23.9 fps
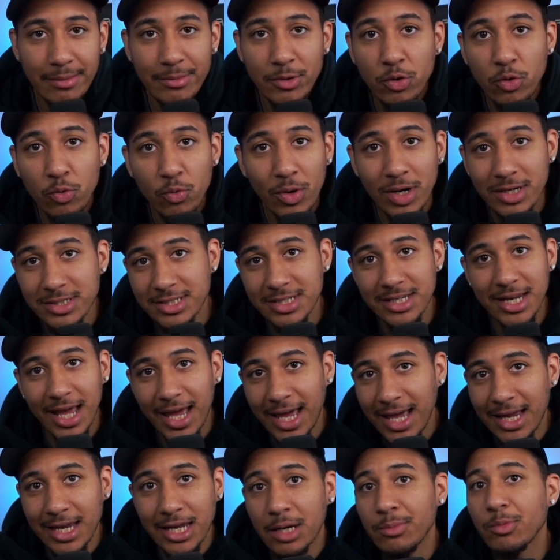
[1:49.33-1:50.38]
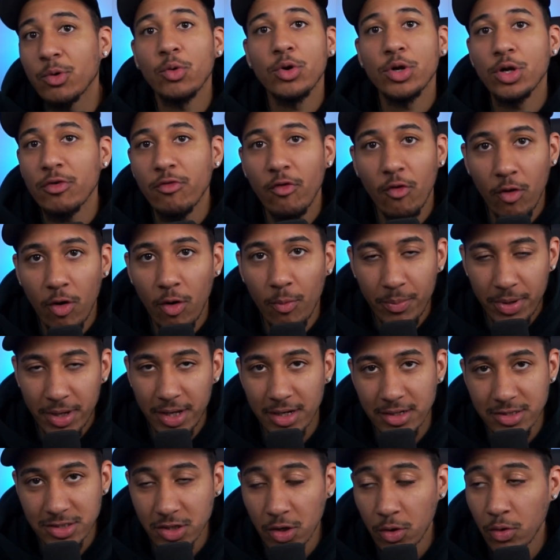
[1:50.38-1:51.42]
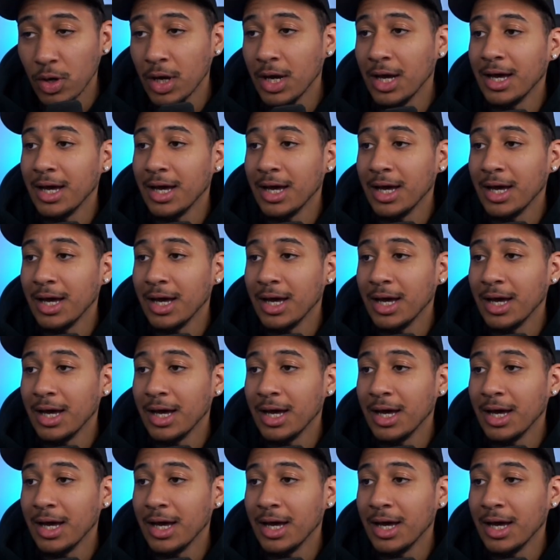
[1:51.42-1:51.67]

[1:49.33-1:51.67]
who wasn't a number one overall pick. So